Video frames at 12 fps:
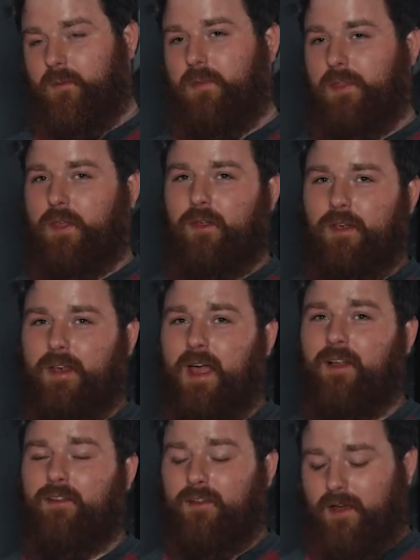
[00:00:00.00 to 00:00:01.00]
But the only
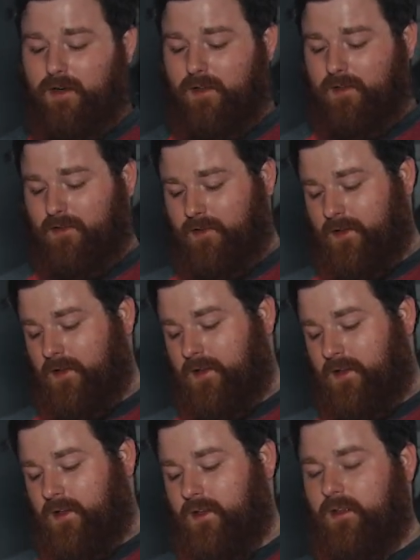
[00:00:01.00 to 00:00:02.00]
downside is
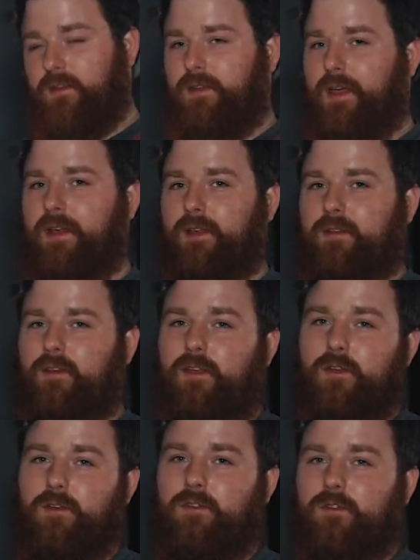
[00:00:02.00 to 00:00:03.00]
that it's
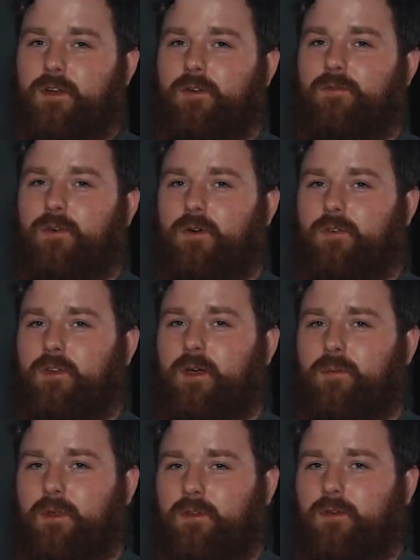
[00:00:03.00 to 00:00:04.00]
huge and it folds
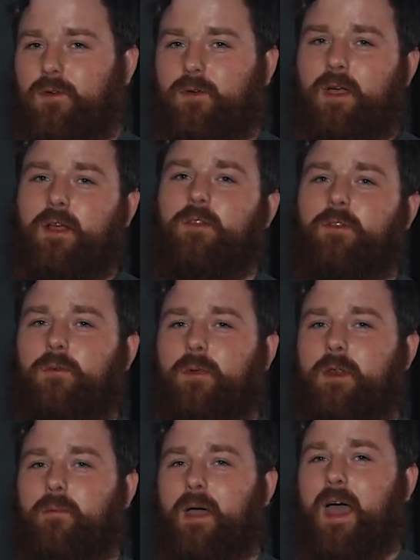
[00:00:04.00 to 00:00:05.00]
up into a little
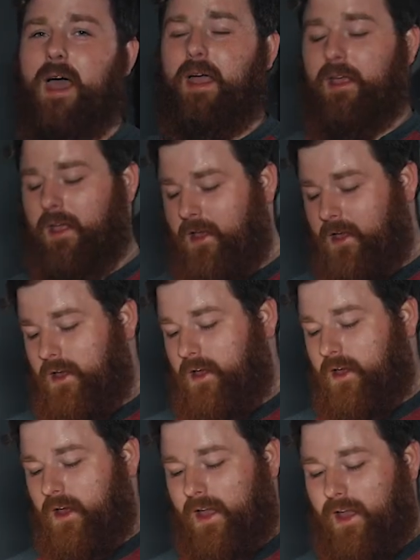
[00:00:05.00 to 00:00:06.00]
bitty bag.
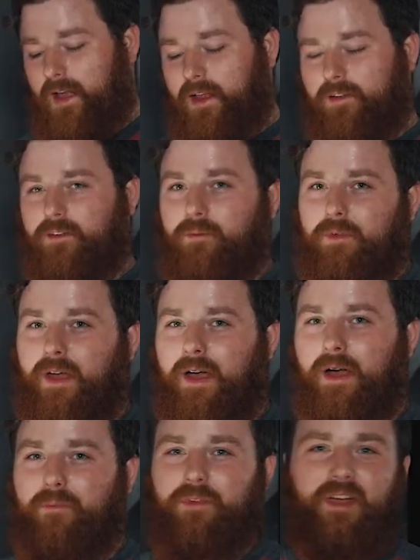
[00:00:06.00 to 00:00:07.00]
and
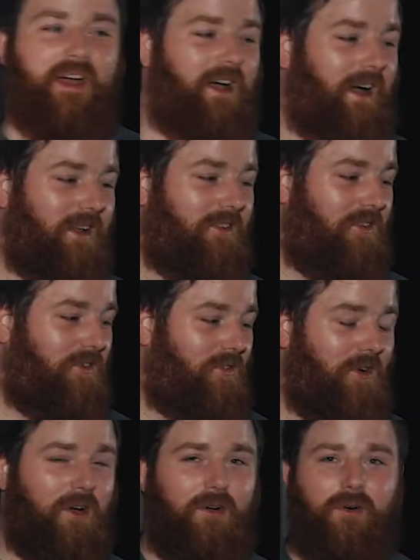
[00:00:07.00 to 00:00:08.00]
sometimes I
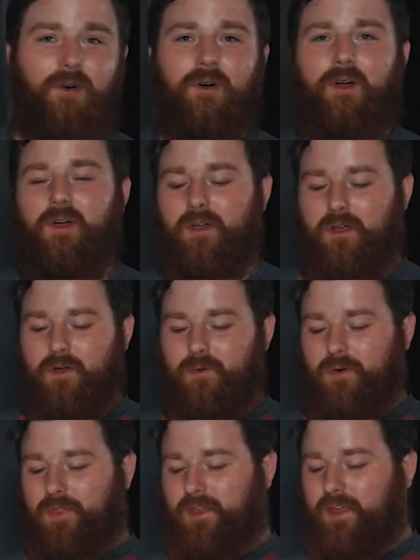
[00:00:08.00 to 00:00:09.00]
struggle
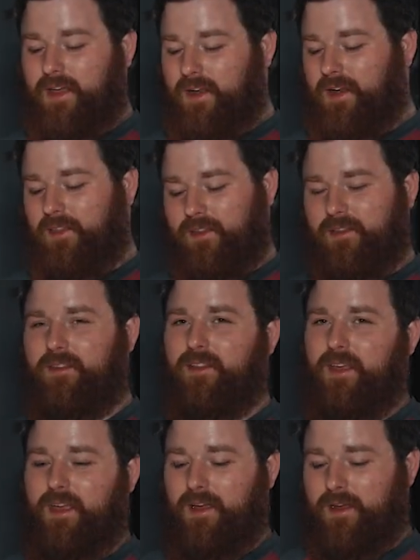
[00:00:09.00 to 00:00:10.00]
with getting this
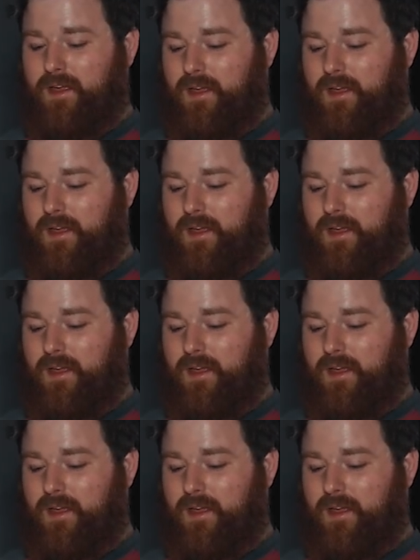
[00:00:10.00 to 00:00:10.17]
thing